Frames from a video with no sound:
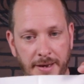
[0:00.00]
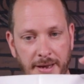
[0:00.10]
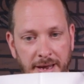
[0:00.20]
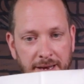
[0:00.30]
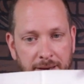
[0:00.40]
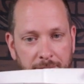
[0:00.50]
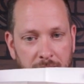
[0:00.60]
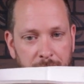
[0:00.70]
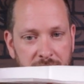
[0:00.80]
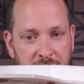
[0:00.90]
and I'm
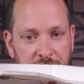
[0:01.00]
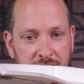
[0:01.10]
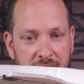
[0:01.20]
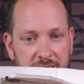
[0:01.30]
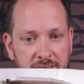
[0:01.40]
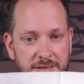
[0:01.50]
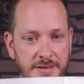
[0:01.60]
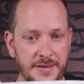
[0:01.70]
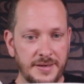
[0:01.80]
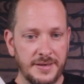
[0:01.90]
gonna position this
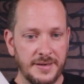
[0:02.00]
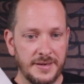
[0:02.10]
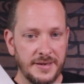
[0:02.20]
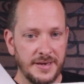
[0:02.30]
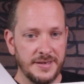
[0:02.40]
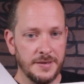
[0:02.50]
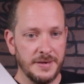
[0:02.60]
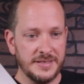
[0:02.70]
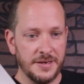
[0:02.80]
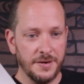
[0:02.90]
until
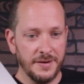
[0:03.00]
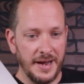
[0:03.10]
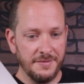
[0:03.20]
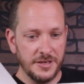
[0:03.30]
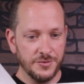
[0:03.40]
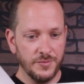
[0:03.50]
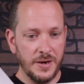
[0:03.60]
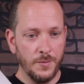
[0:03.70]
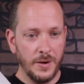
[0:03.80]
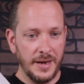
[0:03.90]
my center of gravity is
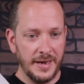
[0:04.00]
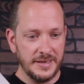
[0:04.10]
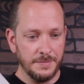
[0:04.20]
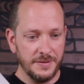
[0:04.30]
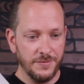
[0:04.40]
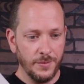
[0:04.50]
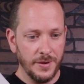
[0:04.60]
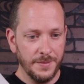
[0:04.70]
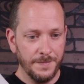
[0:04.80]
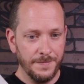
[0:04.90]
right where I liked it
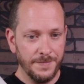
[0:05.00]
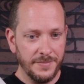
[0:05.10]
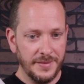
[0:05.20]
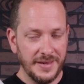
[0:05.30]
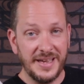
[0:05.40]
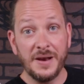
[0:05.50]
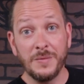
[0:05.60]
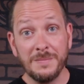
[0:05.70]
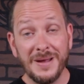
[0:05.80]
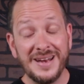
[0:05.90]
before. Again,
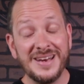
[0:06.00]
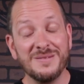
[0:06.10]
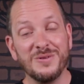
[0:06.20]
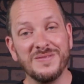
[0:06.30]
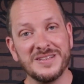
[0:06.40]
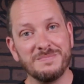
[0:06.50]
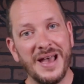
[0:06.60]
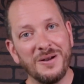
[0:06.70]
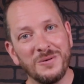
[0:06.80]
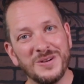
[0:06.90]
we may need to move this
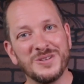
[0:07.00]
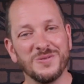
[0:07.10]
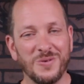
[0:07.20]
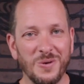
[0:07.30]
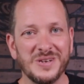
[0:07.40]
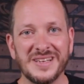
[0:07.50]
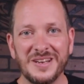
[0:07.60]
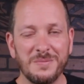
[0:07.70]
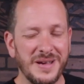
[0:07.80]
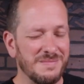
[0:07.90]
backwards or forwards a
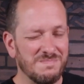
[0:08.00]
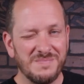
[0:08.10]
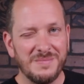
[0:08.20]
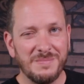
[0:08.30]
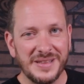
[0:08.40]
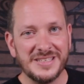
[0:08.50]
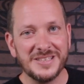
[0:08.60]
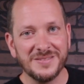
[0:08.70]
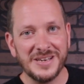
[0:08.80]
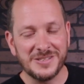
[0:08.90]
little bit, but this
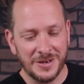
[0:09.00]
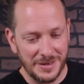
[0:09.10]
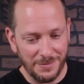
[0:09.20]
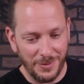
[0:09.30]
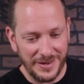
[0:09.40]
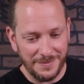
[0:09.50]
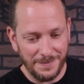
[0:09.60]
is a great starting point.